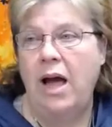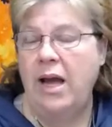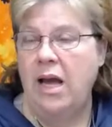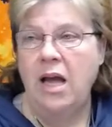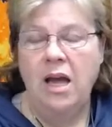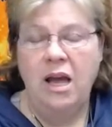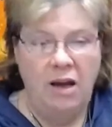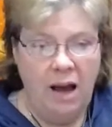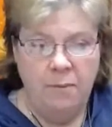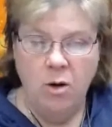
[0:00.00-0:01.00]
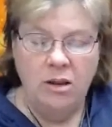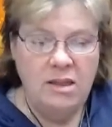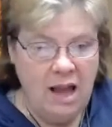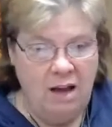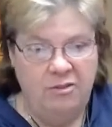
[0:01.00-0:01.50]
I will
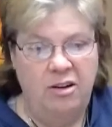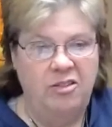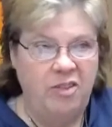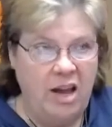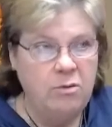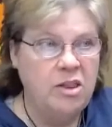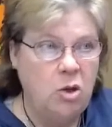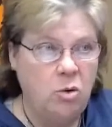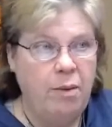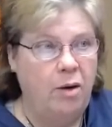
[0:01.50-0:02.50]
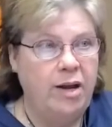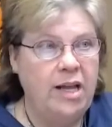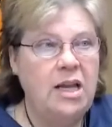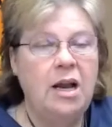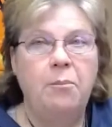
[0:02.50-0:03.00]
never fight with you about
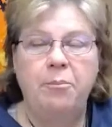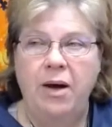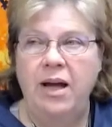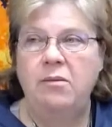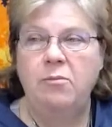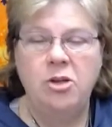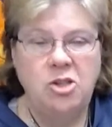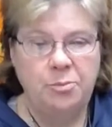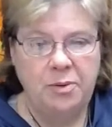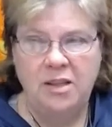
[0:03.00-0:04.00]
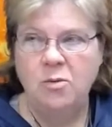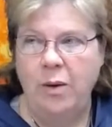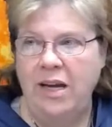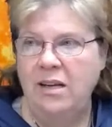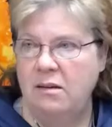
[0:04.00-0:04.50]
it. But would you please
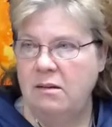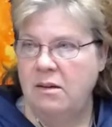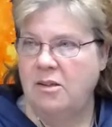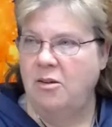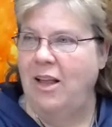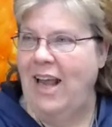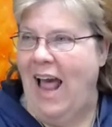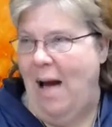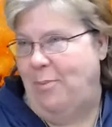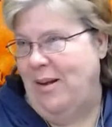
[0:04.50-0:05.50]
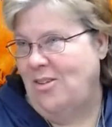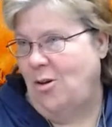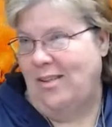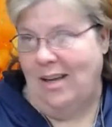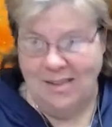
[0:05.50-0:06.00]
wait until it happens or
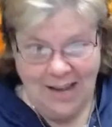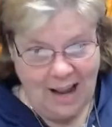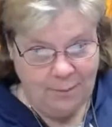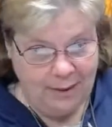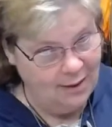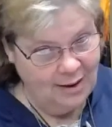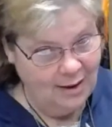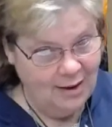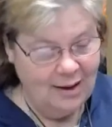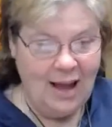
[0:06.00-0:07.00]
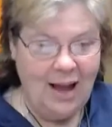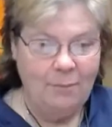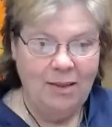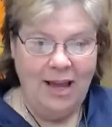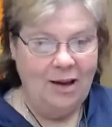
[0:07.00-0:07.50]
doesn't happen? Yeah,
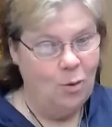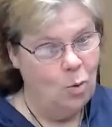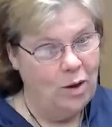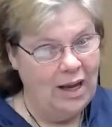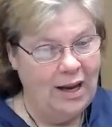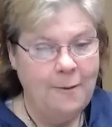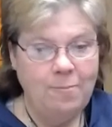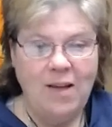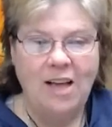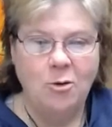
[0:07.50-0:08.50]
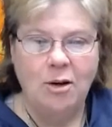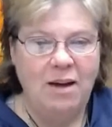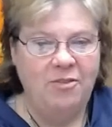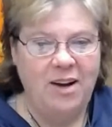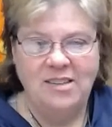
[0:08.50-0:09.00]
I'm like, okay. Right. That's what one of
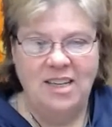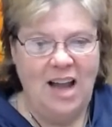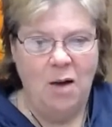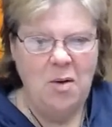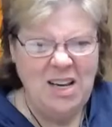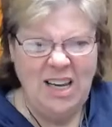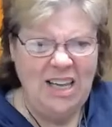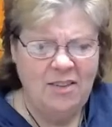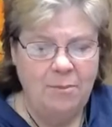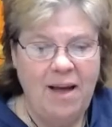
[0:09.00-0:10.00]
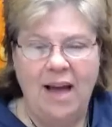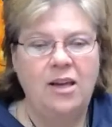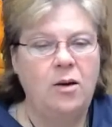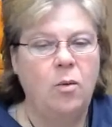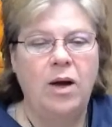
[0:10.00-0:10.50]
my friends said. I wouldn't have given it back.
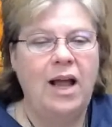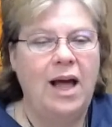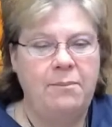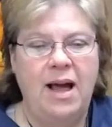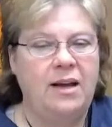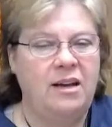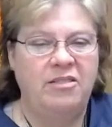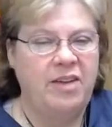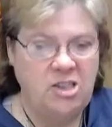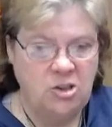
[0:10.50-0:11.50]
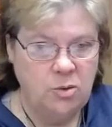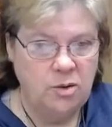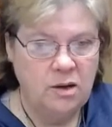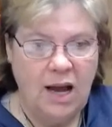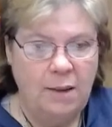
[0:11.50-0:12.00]
You know what? I'm not going to fight you.
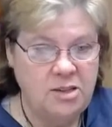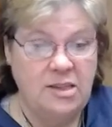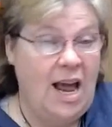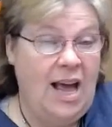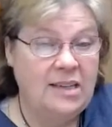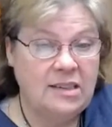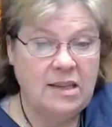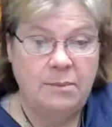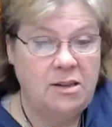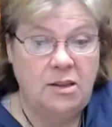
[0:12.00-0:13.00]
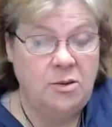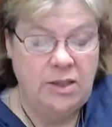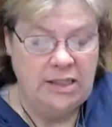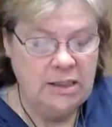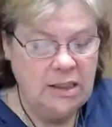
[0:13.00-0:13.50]
I'm just not. I'm not to do it.